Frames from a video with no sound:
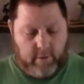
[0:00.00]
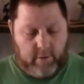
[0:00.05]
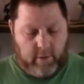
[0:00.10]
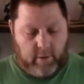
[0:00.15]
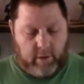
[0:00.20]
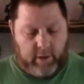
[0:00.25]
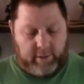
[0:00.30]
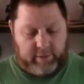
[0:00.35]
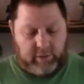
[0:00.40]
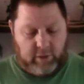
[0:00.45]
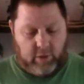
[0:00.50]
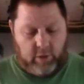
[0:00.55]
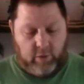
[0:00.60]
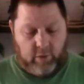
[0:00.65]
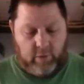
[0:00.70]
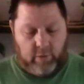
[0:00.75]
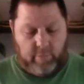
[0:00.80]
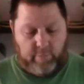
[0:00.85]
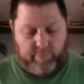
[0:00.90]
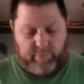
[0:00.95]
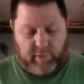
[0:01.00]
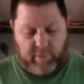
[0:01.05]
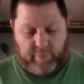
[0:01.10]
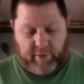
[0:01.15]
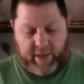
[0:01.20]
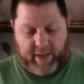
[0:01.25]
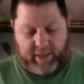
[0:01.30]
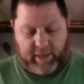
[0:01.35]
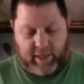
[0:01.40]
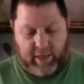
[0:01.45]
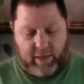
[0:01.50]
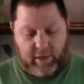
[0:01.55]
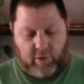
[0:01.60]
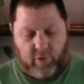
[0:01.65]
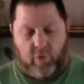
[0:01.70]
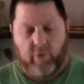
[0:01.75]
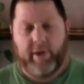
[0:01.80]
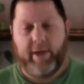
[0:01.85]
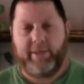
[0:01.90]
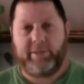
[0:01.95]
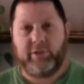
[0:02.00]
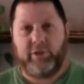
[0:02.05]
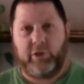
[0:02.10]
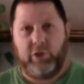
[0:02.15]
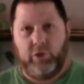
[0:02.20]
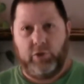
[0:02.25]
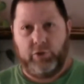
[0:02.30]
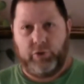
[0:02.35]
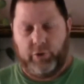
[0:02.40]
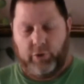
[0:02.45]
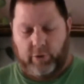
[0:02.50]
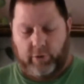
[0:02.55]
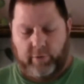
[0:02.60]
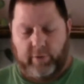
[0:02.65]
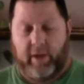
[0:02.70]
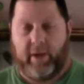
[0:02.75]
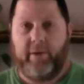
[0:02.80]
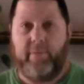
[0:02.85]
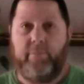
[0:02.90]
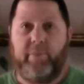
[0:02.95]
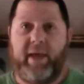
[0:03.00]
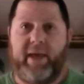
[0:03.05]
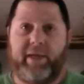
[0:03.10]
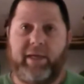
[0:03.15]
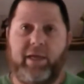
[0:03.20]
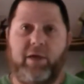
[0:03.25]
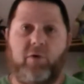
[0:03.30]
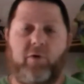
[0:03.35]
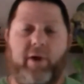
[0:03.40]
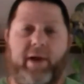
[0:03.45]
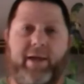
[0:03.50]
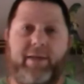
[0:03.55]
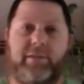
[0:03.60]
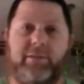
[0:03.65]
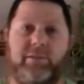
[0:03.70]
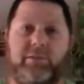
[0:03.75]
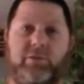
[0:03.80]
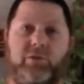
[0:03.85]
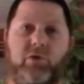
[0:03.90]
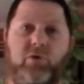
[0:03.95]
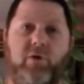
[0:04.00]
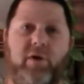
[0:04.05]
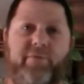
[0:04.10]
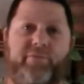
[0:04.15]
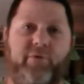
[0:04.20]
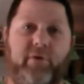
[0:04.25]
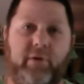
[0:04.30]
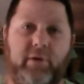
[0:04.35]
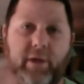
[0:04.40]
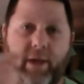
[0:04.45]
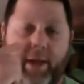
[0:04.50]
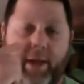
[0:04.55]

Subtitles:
All right, so the Black Eagle Executioner. Now, Black Eagle has two different